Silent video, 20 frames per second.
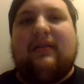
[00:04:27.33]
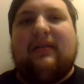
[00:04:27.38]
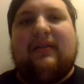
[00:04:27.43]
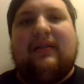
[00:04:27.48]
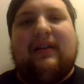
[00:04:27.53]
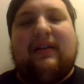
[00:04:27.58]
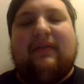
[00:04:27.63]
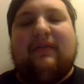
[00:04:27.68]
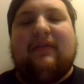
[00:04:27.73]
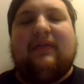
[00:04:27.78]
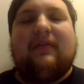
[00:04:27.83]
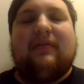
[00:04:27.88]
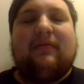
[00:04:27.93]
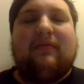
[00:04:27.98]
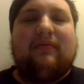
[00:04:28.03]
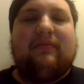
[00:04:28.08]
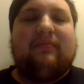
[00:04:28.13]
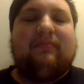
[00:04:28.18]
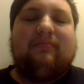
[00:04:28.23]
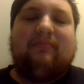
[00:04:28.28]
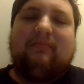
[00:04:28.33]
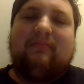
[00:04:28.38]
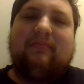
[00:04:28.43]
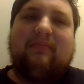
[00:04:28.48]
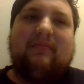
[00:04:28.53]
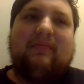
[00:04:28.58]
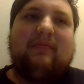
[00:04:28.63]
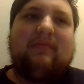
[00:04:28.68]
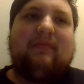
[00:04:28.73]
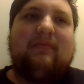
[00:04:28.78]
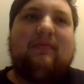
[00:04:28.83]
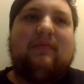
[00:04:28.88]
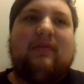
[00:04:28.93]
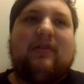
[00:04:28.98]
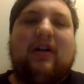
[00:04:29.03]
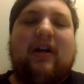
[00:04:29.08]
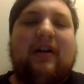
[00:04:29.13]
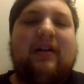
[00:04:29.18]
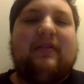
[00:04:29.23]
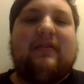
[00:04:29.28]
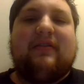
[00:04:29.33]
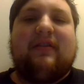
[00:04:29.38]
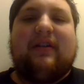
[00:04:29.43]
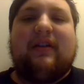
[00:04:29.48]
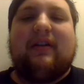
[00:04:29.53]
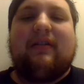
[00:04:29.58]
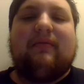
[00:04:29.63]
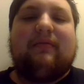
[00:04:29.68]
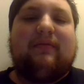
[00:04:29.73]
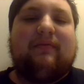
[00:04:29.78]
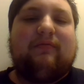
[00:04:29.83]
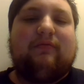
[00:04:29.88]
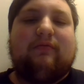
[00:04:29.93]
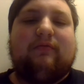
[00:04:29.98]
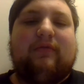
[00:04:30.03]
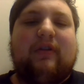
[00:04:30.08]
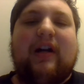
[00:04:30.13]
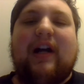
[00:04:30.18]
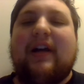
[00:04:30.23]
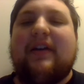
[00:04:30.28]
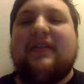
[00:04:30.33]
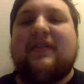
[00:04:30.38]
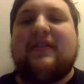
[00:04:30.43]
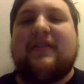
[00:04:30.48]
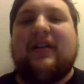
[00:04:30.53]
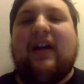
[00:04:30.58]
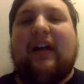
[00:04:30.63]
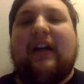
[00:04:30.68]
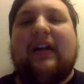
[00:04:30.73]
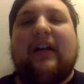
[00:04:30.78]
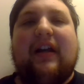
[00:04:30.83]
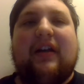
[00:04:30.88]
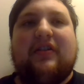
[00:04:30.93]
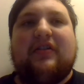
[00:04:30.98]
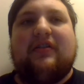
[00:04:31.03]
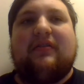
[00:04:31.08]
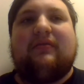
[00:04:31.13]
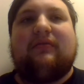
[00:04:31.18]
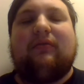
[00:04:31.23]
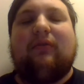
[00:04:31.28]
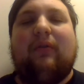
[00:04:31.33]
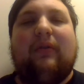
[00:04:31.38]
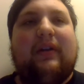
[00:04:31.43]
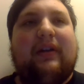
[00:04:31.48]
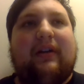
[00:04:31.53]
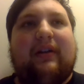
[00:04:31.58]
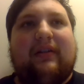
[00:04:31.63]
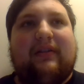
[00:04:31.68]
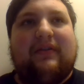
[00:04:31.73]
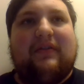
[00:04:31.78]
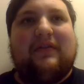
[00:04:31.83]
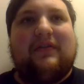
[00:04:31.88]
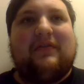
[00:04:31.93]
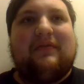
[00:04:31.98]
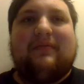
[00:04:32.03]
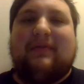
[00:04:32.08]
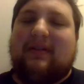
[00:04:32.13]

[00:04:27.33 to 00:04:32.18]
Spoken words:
Even though China's like, why is this tiny nation ruling us?